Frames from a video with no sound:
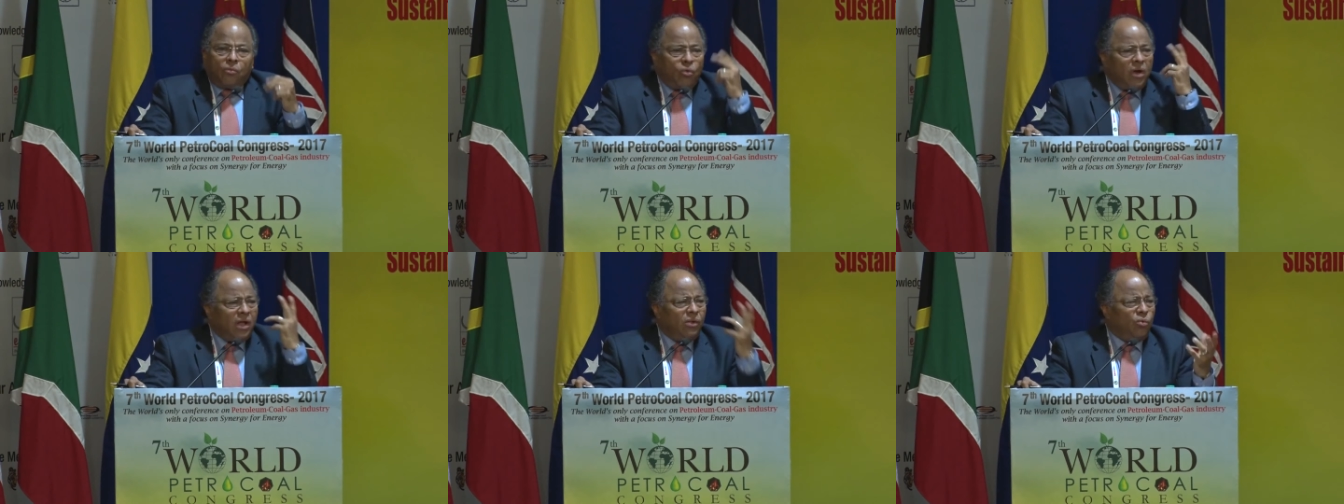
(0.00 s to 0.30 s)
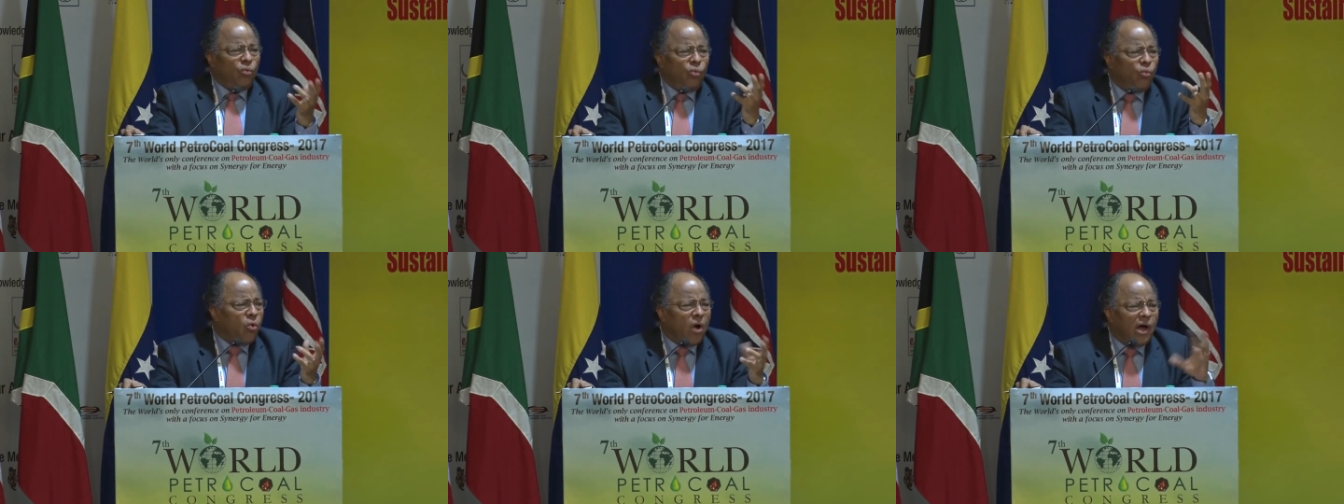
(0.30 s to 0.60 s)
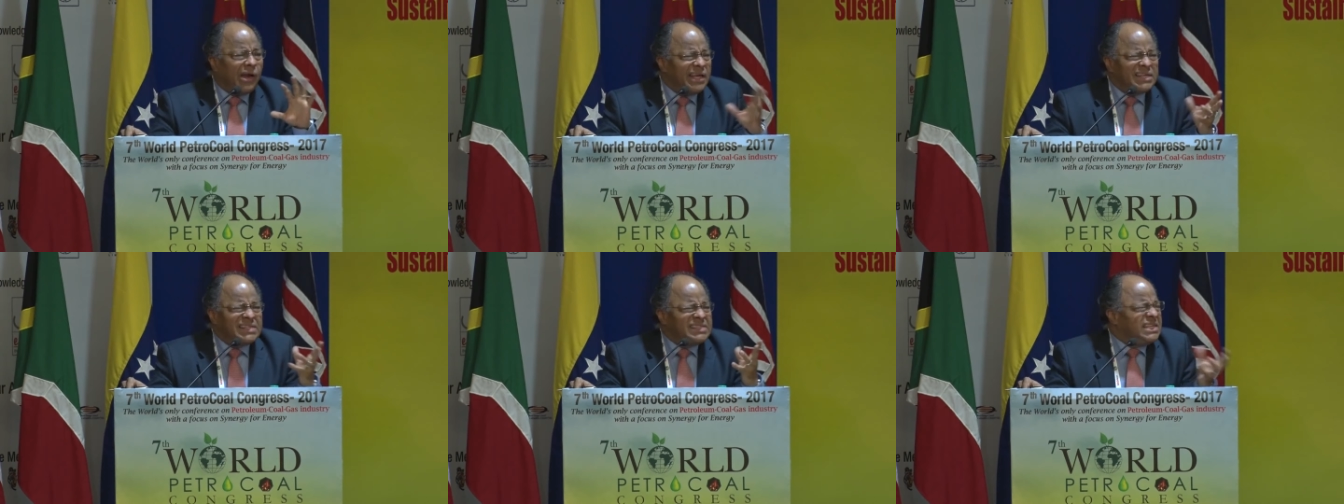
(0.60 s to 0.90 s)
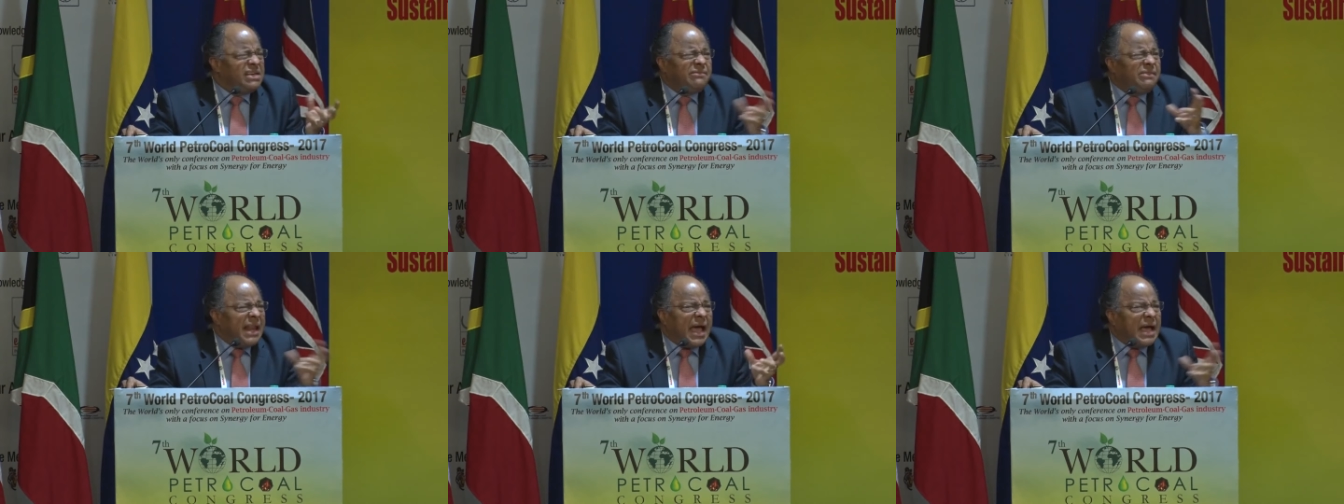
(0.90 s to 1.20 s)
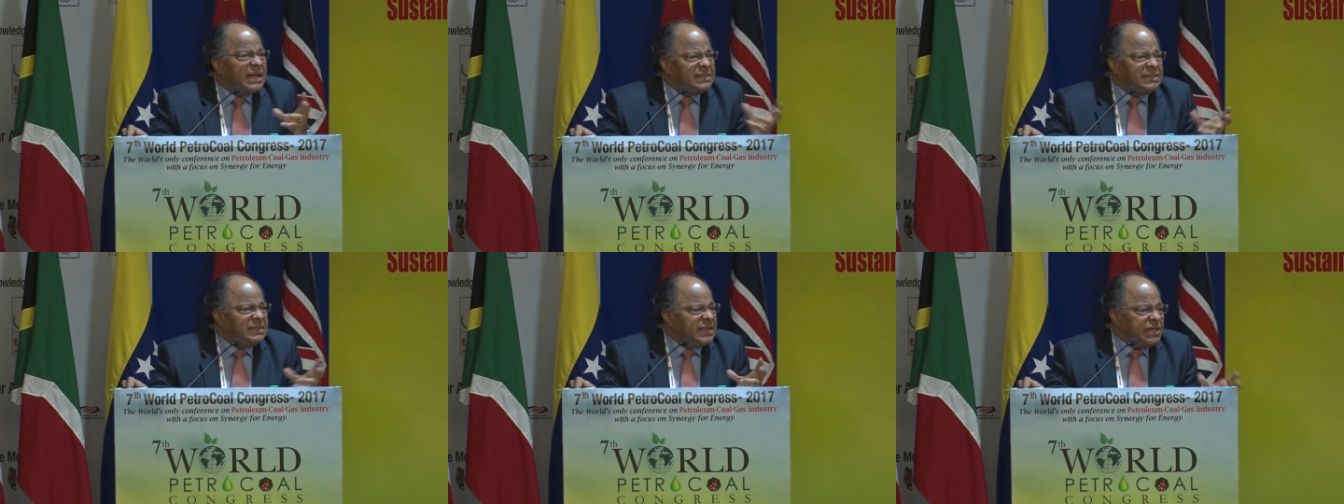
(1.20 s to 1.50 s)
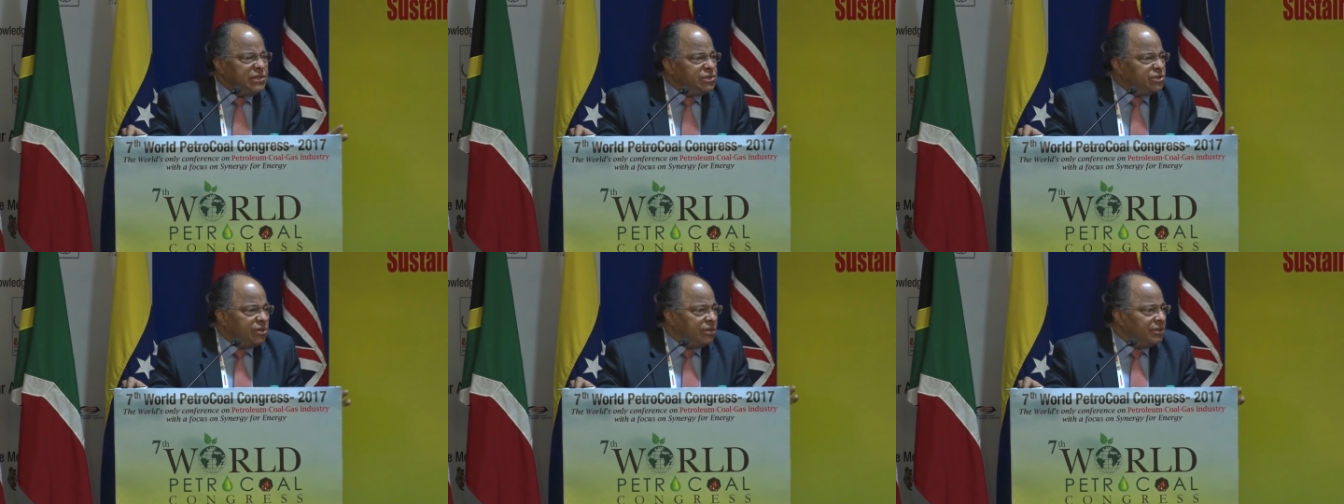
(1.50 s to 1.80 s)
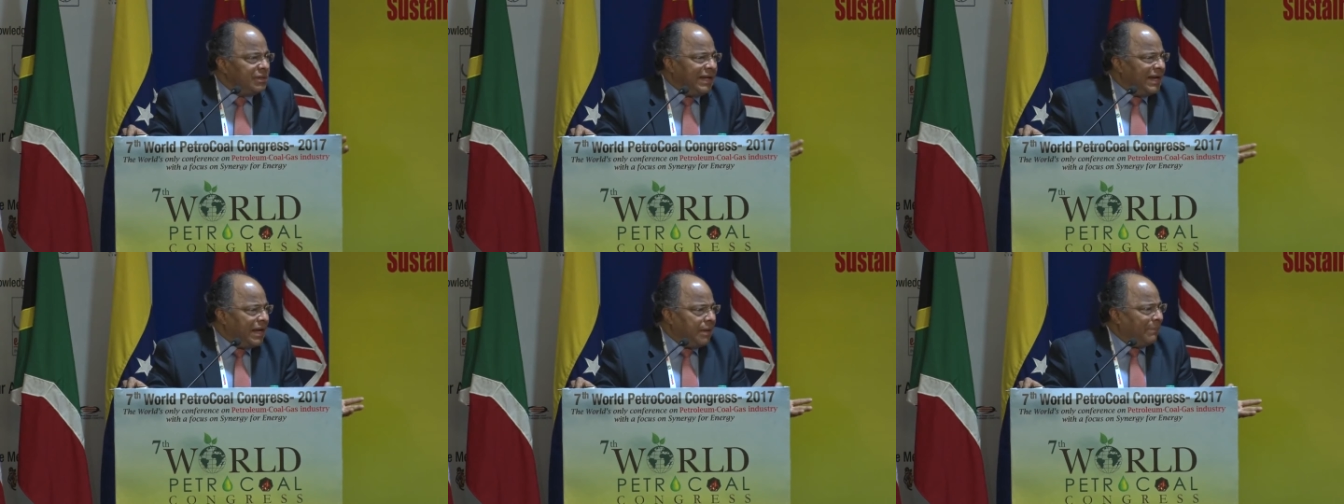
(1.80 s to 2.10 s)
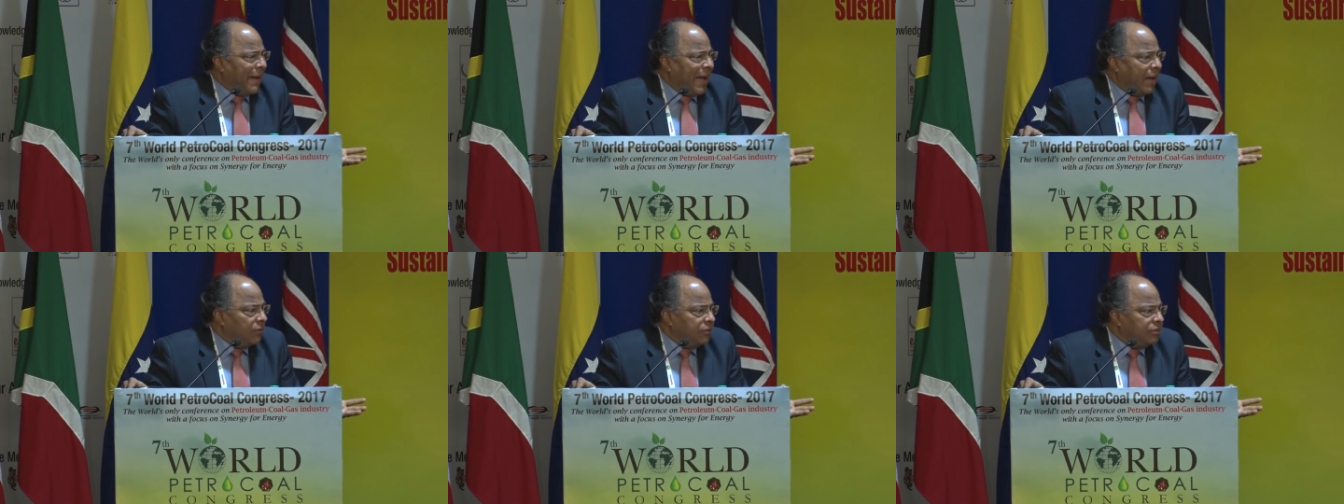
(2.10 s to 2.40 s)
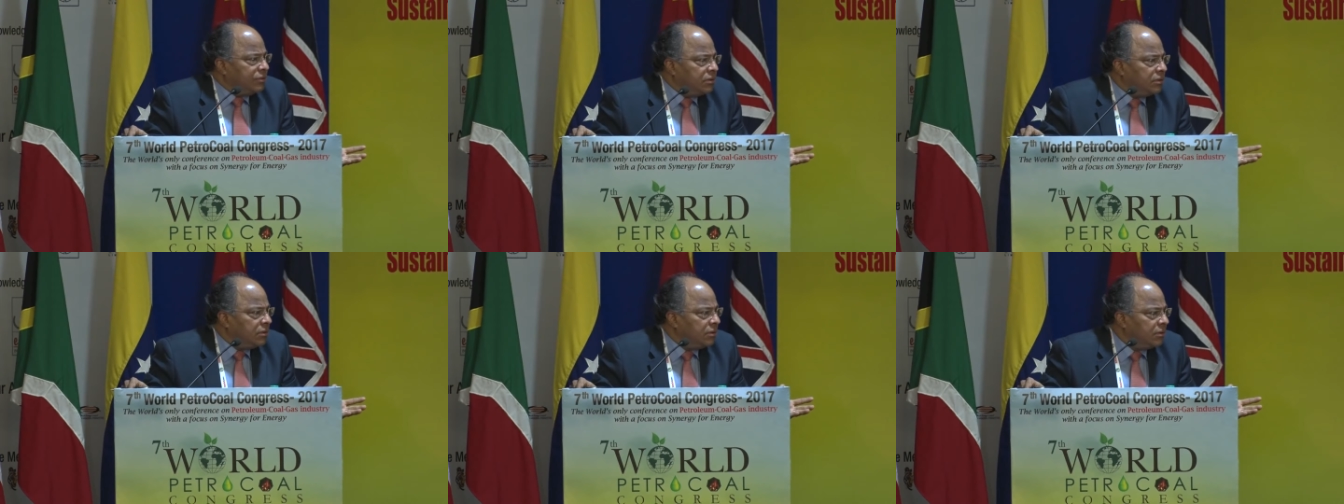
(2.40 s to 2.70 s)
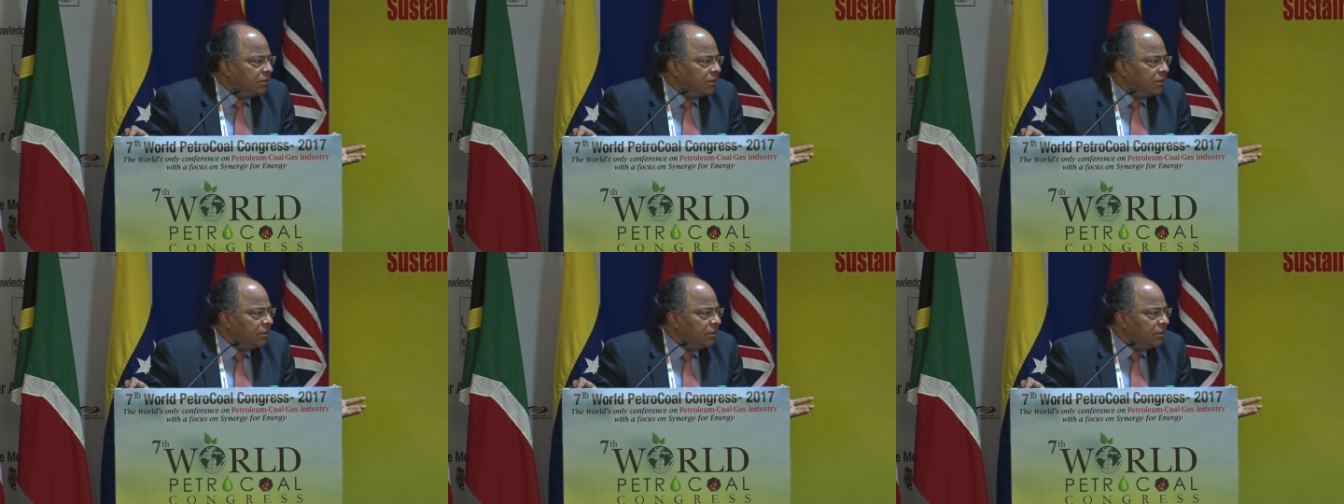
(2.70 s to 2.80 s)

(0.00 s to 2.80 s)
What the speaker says: well, what is civilization then about?